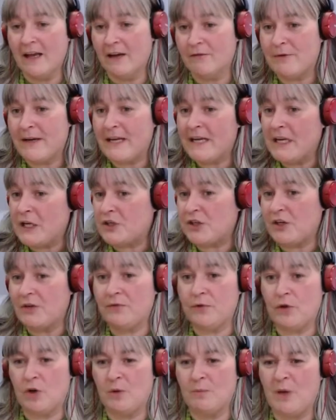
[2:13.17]
ranging
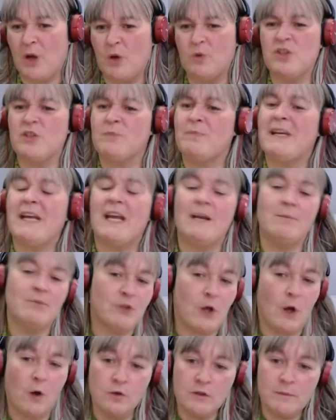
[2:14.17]
from, oh, just being able
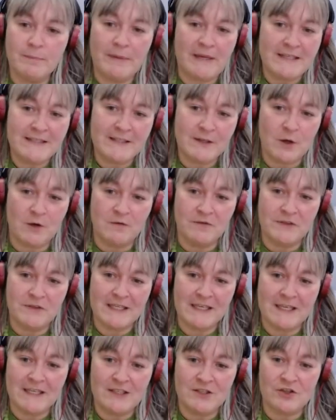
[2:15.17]
to hold a basic
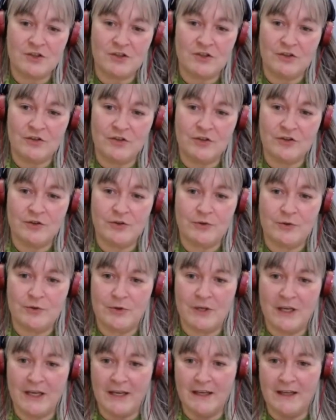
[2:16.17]
conversation
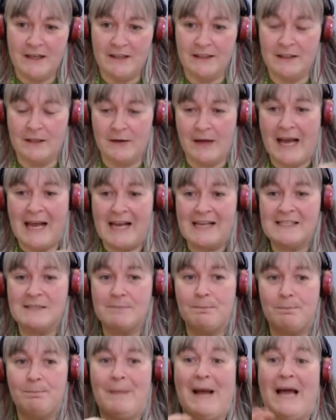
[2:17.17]
to you know as
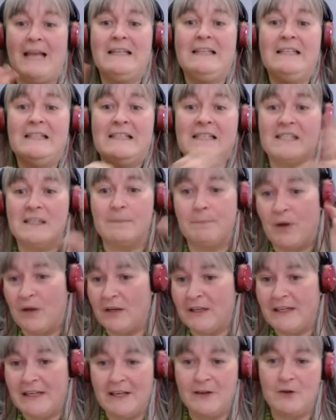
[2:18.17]
balanced
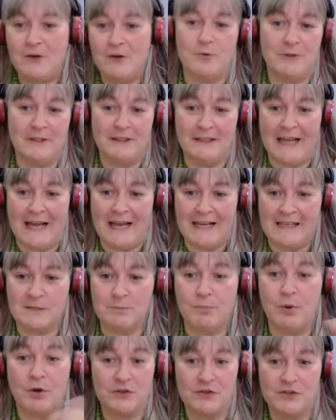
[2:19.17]
bilingual as
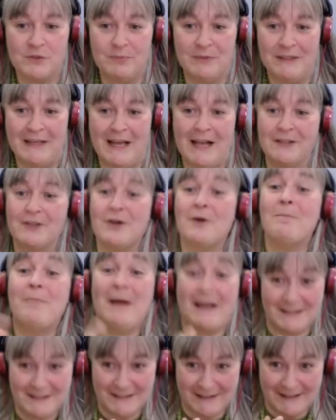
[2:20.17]
possible i'll come
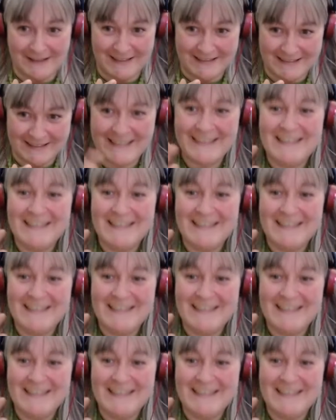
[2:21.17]
back to that